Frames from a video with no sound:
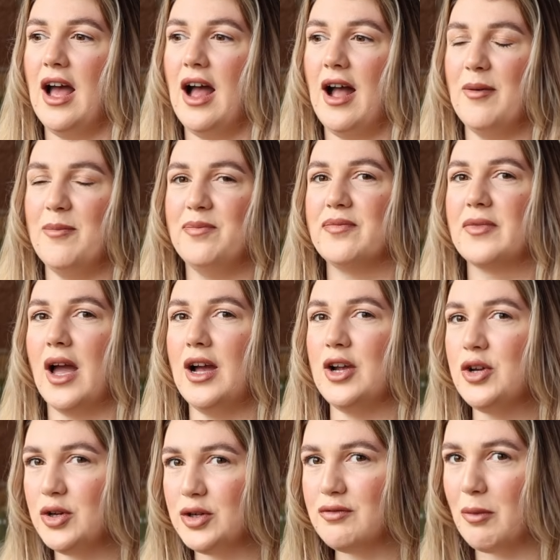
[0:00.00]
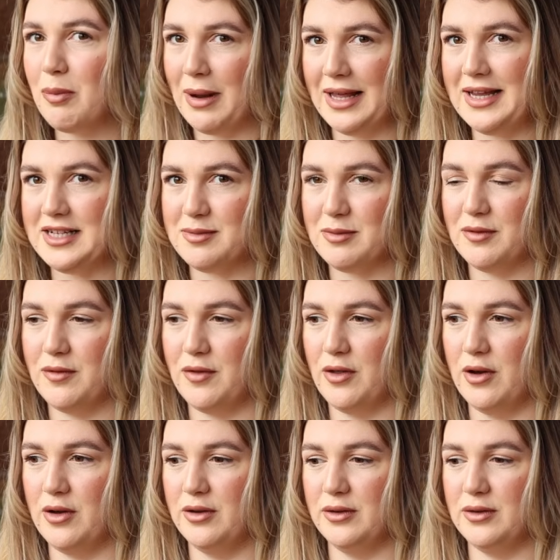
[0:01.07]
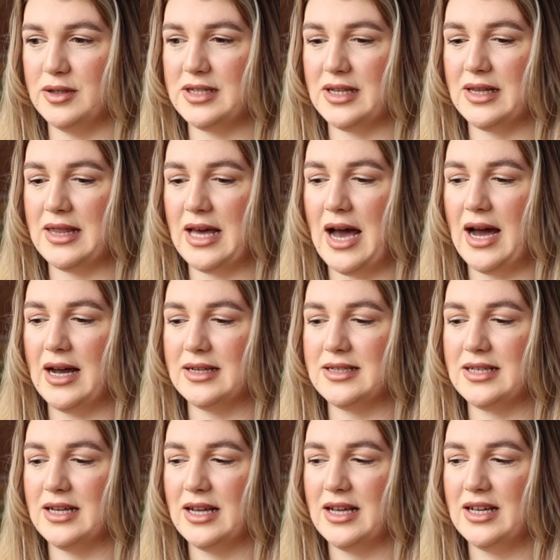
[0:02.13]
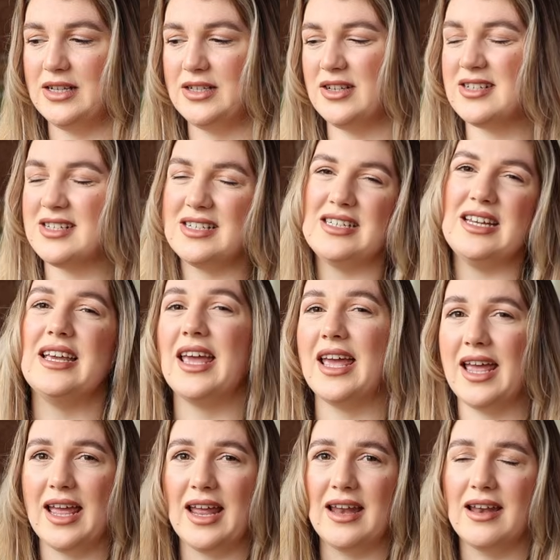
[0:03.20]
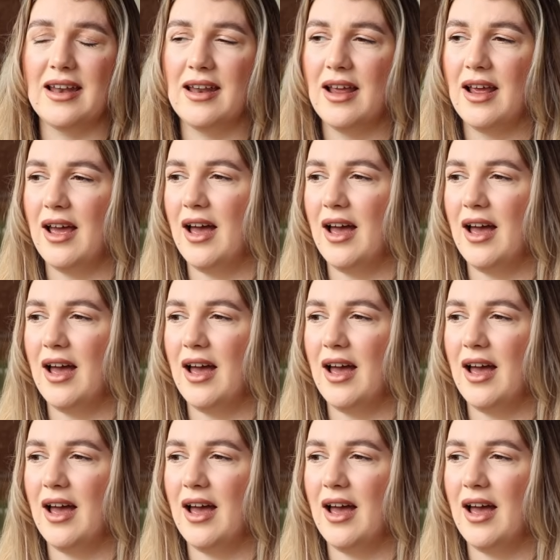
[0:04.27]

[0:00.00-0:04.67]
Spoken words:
a good replacement for those that doesn't dig in,